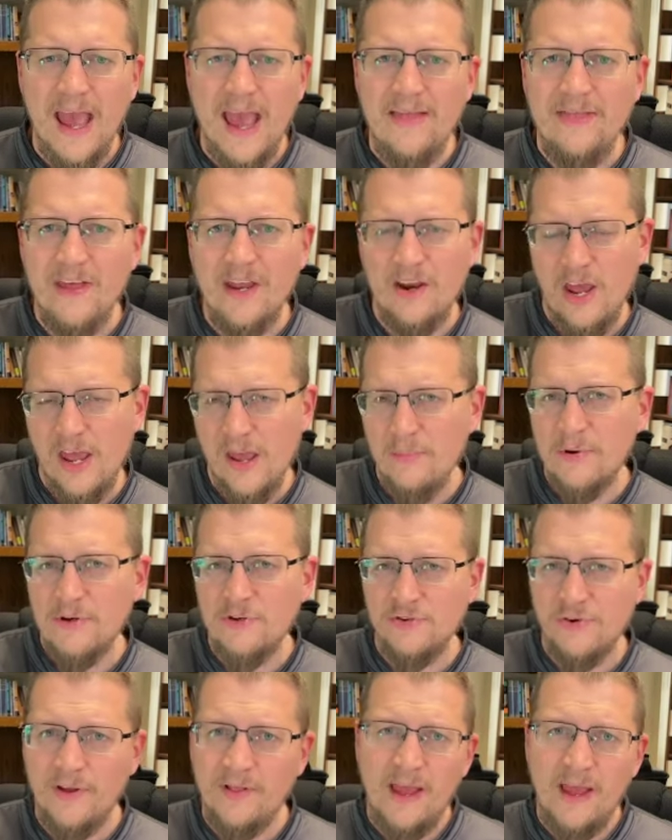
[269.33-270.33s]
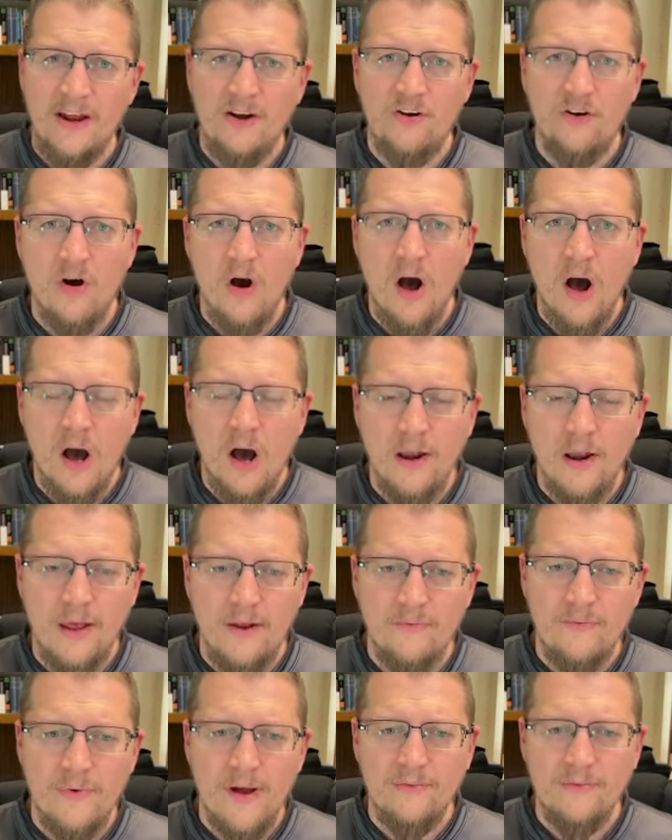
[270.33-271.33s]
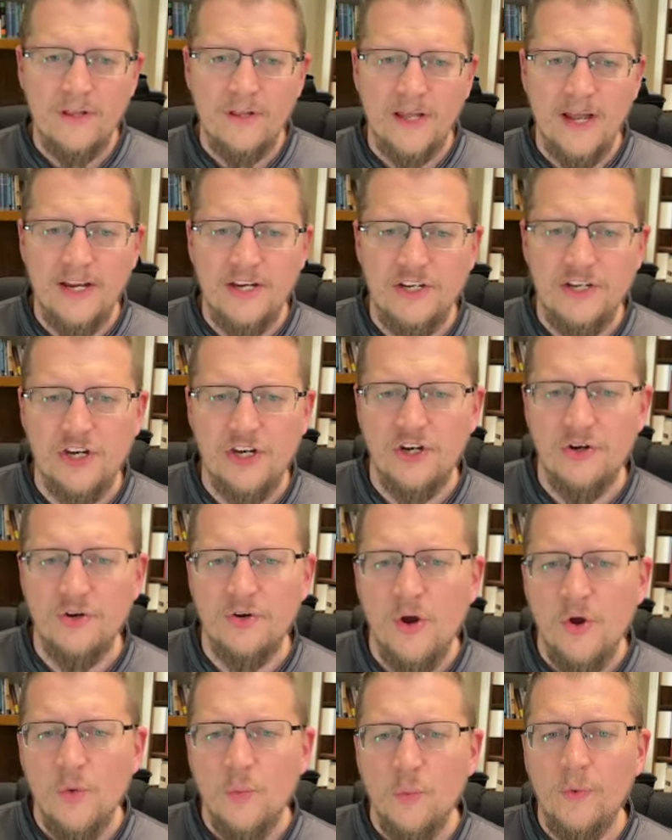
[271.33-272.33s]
And then imagery later on in Revelation,